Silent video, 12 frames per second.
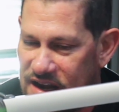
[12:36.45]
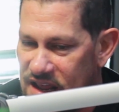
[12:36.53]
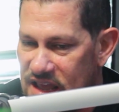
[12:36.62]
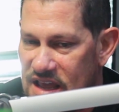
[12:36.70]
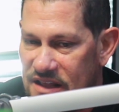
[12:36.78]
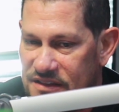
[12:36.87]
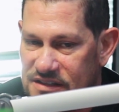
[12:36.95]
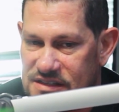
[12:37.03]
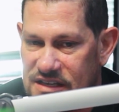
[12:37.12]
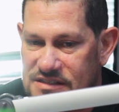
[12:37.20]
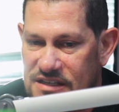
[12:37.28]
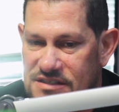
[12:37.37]
And
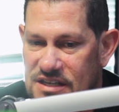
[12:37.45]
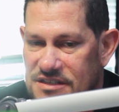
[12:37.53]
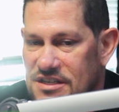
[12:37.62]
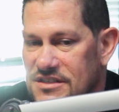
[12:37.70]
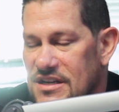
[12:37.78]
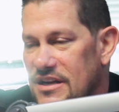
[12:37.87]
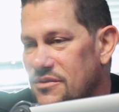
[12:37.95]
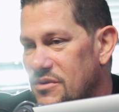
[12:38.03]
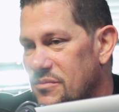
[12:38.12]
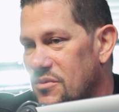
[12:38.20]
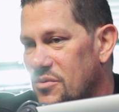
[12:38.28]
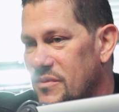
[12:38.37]
it's such a genuine
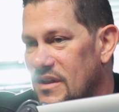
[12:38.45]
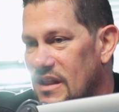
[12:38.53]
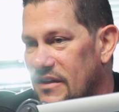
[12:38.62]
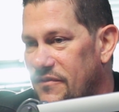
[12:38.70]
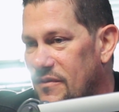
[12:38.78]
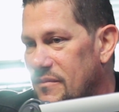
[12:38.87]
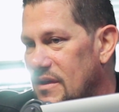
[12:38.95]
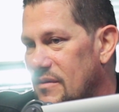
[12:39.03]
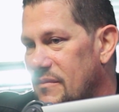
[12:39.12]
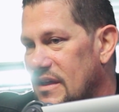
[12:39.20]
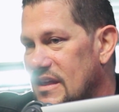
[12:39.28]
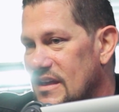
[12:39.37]
moment, like for me
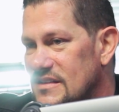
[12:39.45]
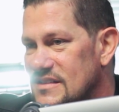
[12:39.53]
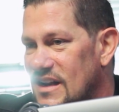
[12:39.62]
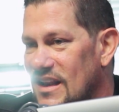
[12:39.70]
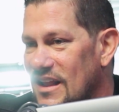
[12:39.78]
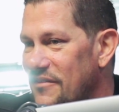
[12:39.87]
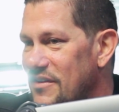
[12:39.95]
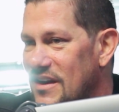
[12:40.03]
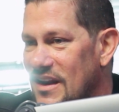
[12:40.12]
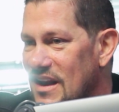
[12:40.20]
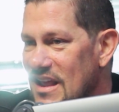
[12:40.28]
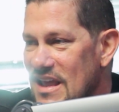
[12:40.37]
and my kids, and I love
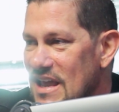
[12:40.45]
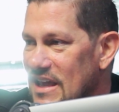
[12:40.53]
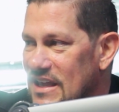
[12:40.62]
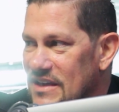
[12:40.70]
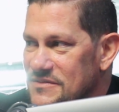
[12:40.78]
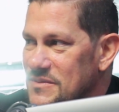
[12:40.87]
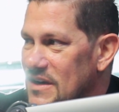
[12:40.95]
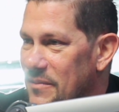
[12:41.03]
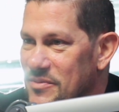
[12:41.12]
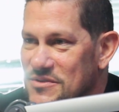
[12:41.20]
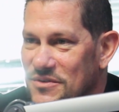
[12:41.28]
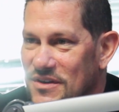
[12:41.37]
it, and it gives me an
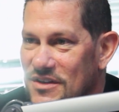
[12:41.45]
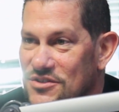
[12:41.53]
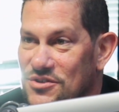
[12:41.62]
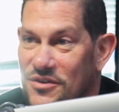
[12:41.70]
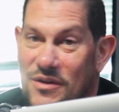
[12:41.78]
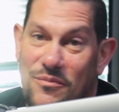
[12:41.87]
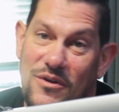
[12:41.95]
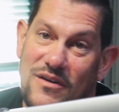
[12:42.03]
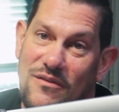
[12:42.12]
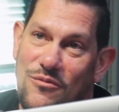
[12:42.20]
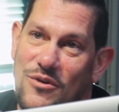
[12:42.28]
opportunity to show them what